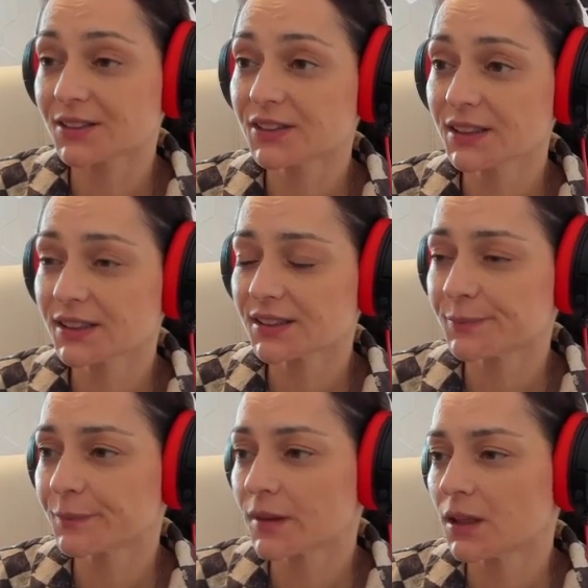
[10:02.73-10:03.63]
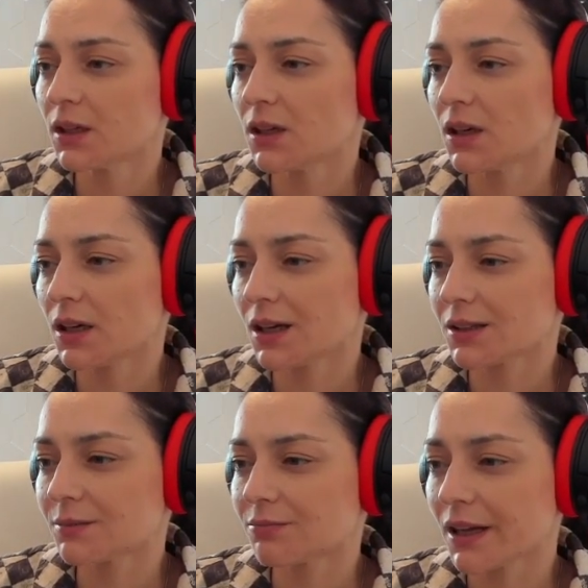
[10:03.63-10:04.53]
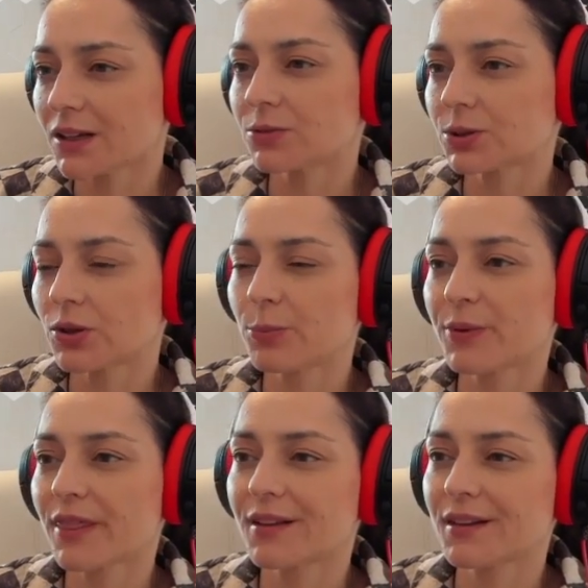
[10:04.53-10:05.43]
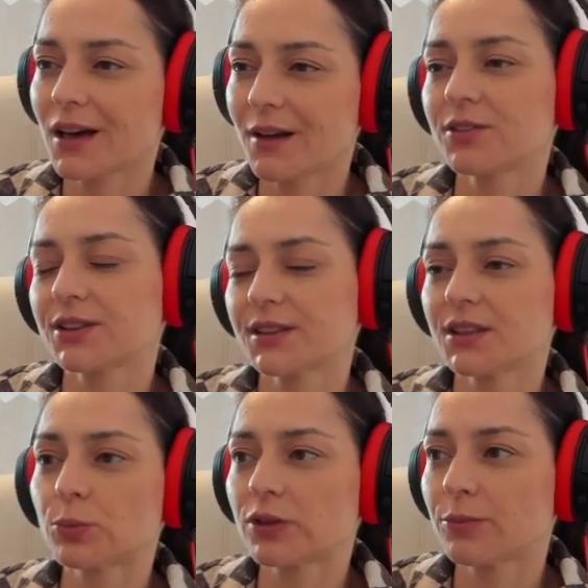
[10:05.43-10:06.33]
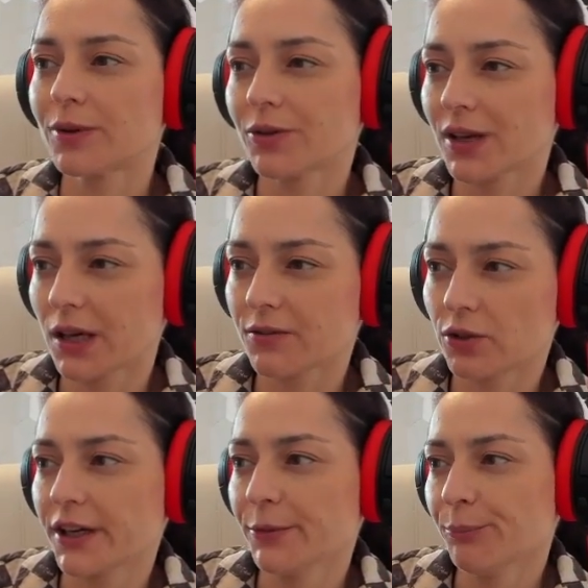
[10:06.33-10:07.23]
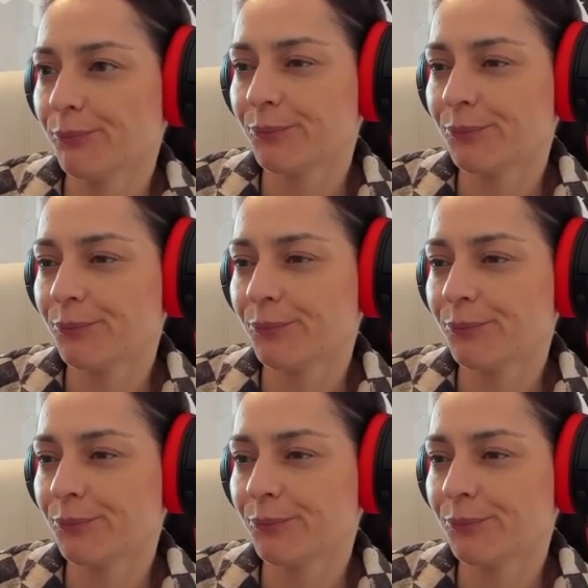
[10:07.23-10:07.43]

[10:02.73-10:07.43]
f6 and black was hoping that everything will be okay for him.